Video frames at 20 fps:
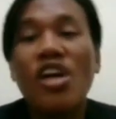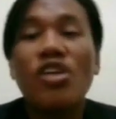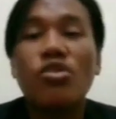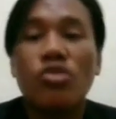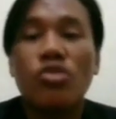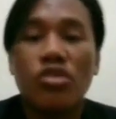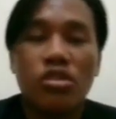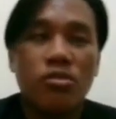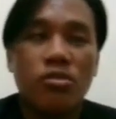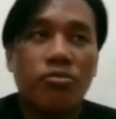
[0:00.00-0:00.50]

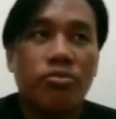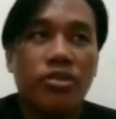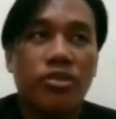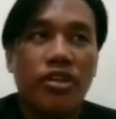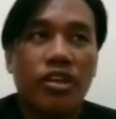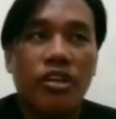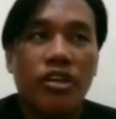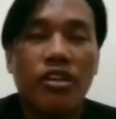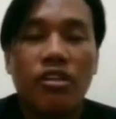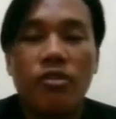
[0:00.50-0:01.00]
to the
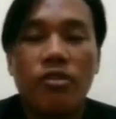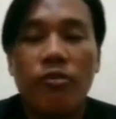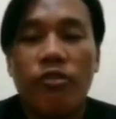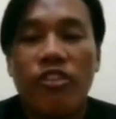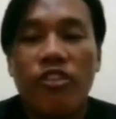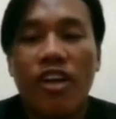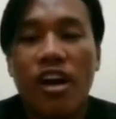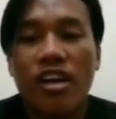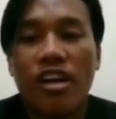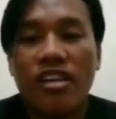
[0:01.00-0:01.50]
brain
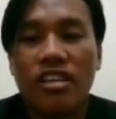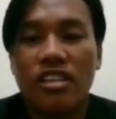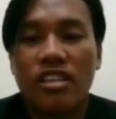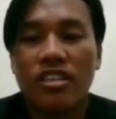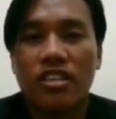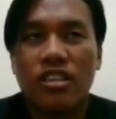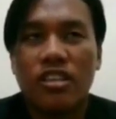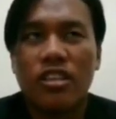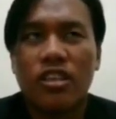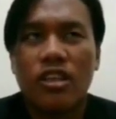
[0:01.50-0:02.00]
via the
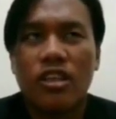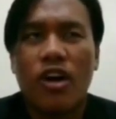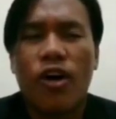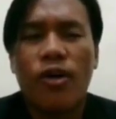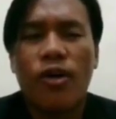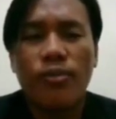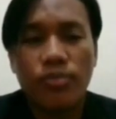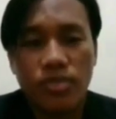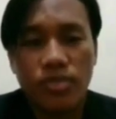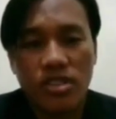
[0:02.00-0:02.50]

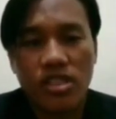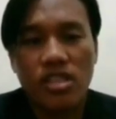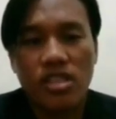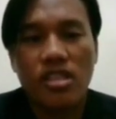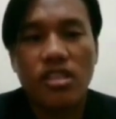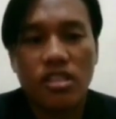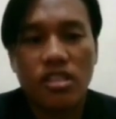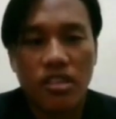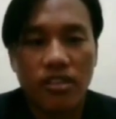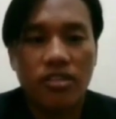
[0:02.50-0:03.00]
optic
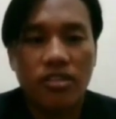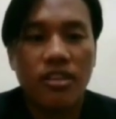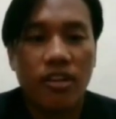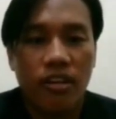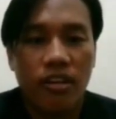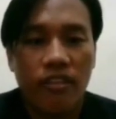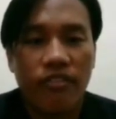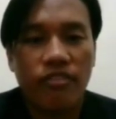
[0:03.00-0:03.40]
nerve.